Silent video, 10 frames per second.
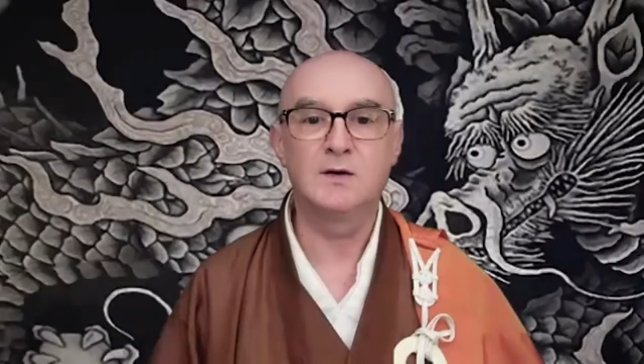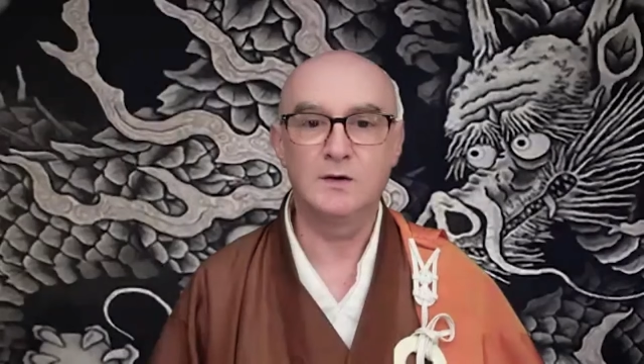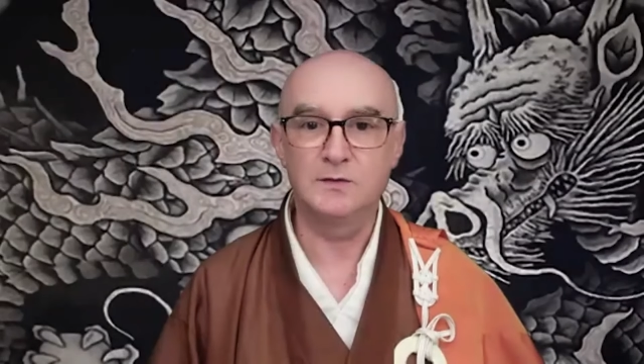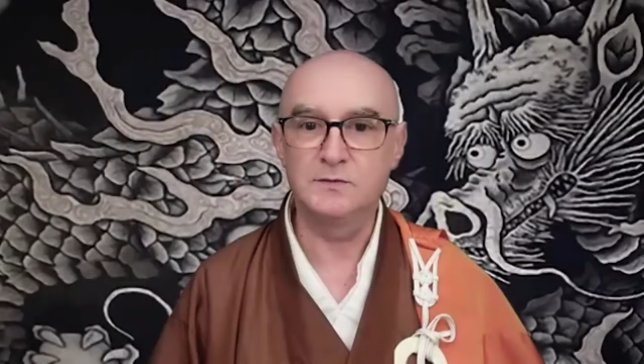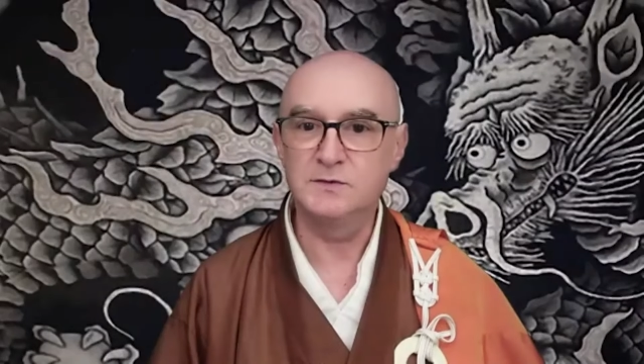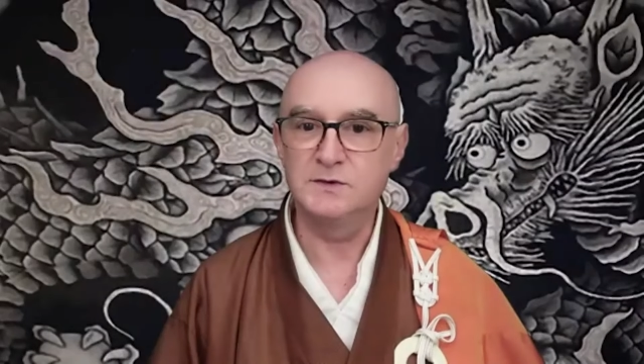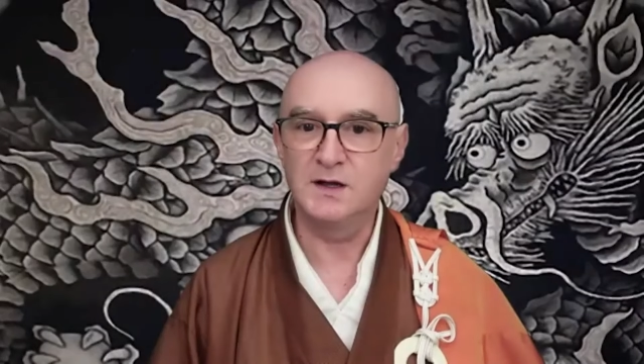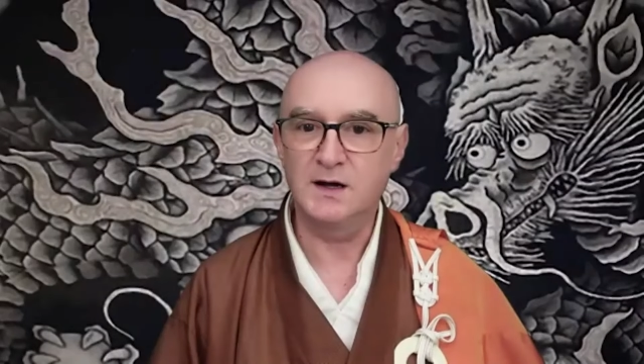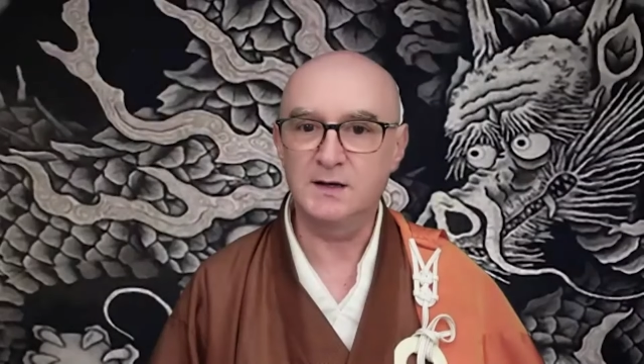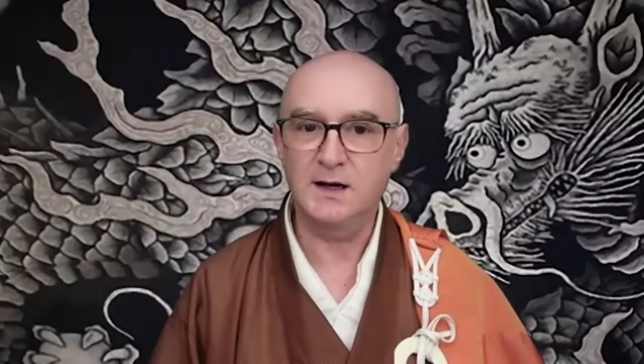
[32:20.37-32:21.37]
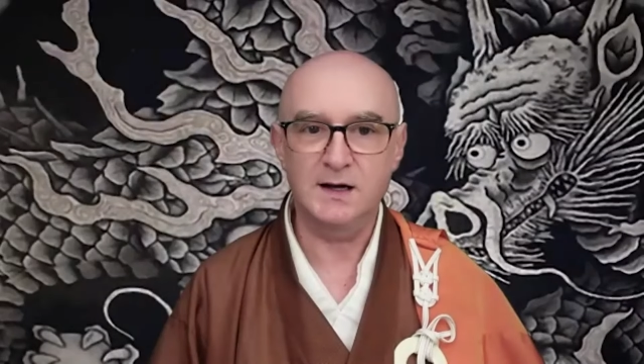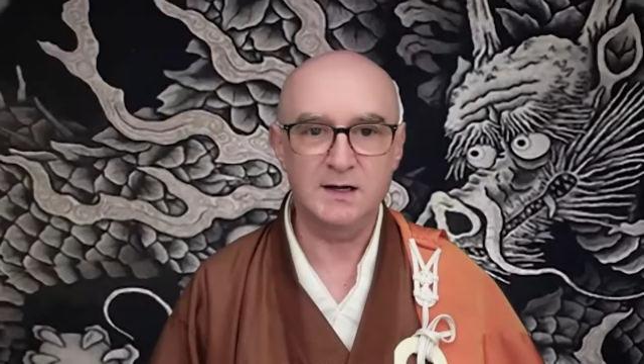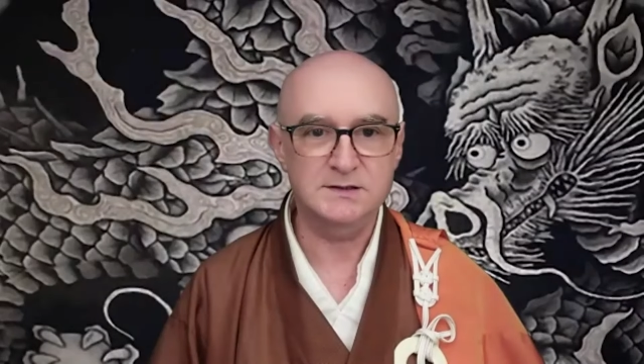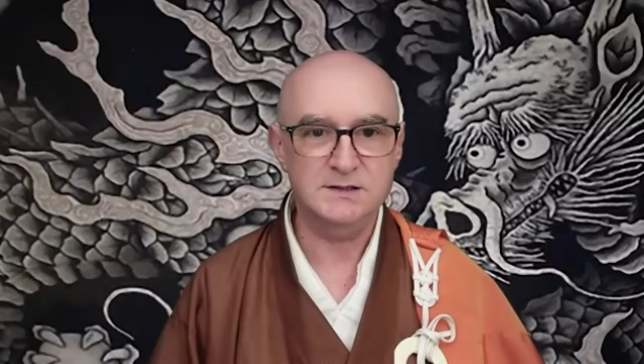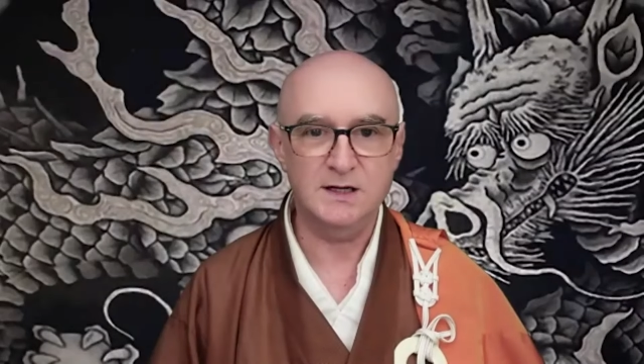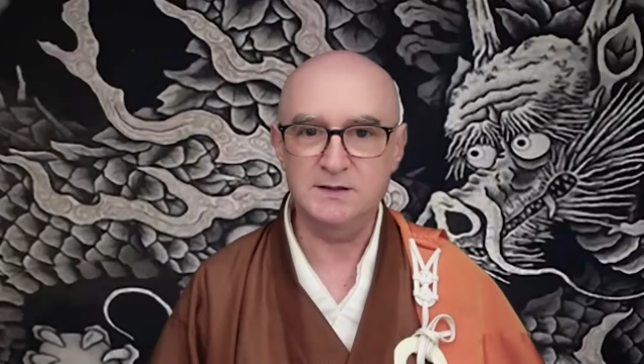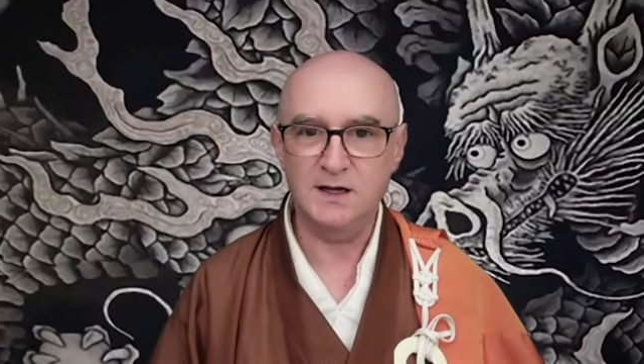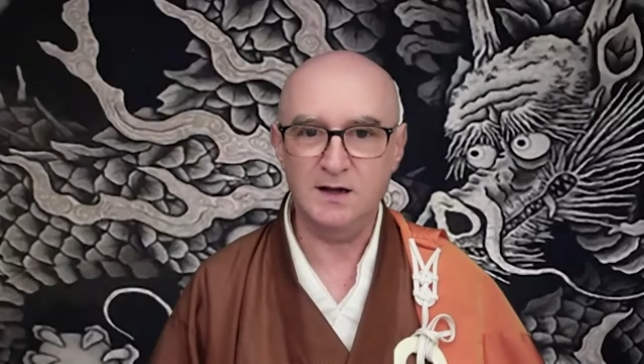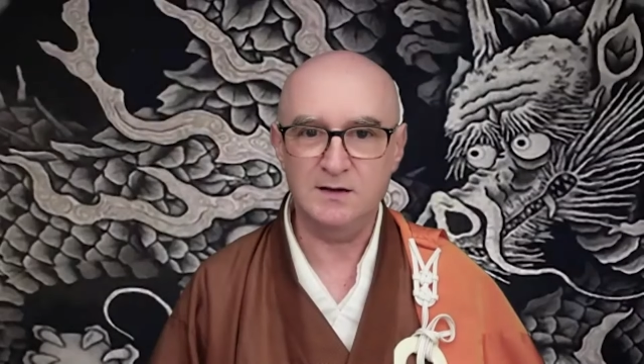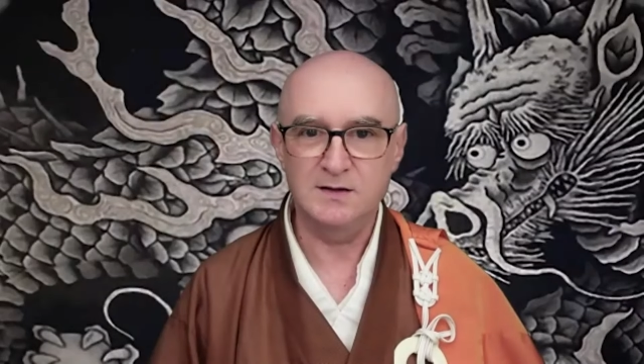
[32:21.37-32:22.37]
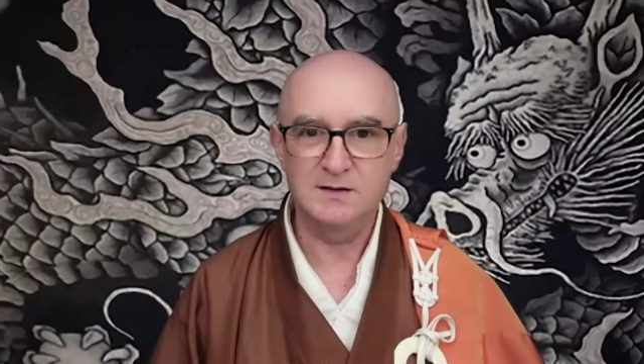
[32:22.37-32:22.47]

On Arahashana.